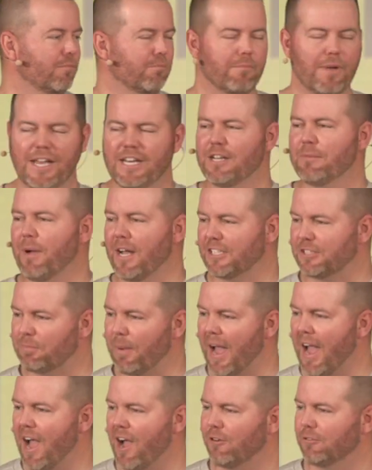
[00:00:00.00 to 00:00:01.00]
Mean to my
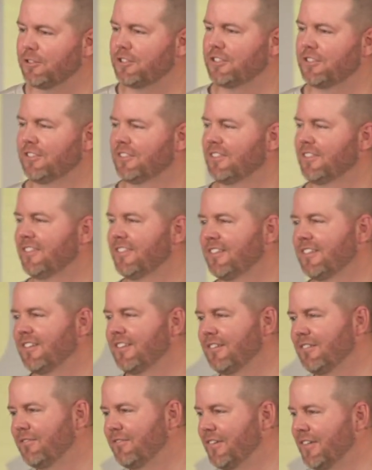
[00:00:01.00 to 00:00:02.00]
spouse,
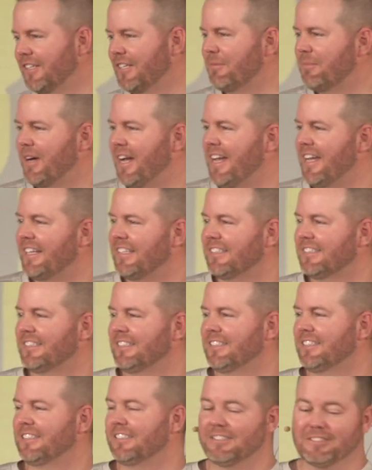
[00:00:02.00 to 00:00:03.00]
fill in the blank.
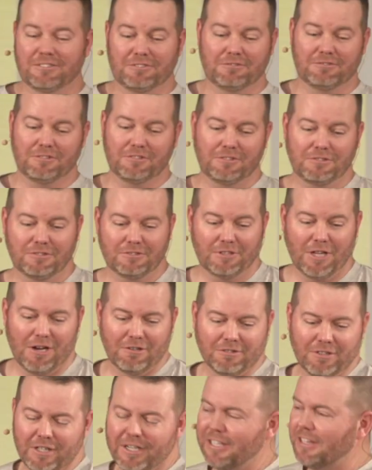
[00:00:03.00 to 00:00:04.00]

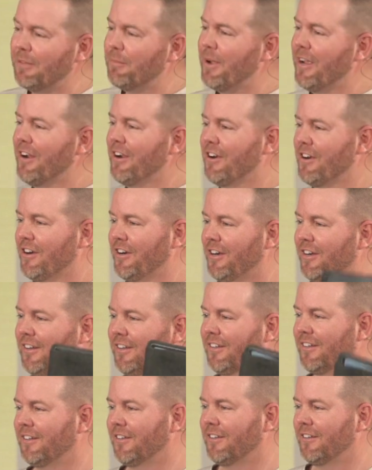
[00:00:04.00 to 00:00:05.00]
Don't look in the mirror.
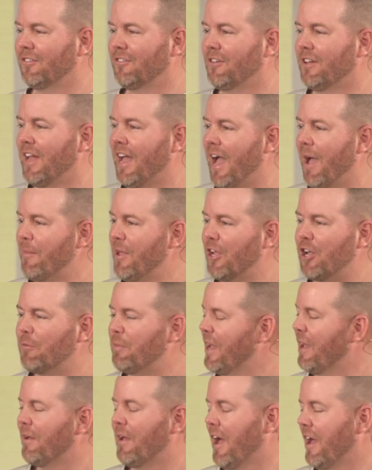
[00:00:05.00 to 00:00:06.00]
I mean, it could
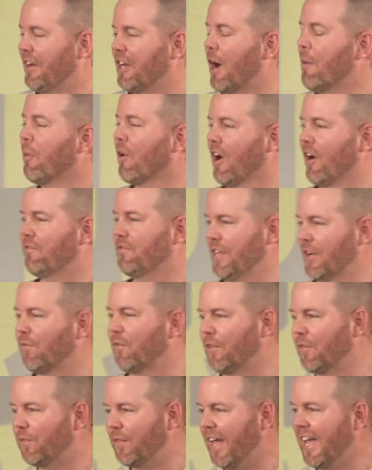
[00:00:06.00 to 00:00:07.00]
be a number of
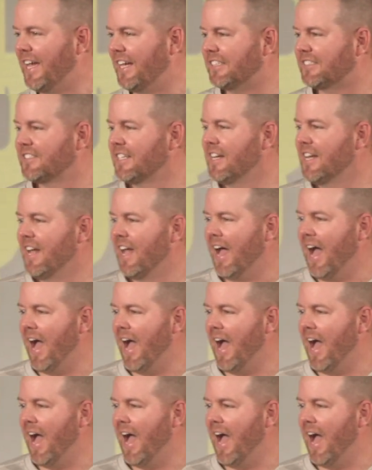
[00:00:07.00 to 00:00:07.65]
different things.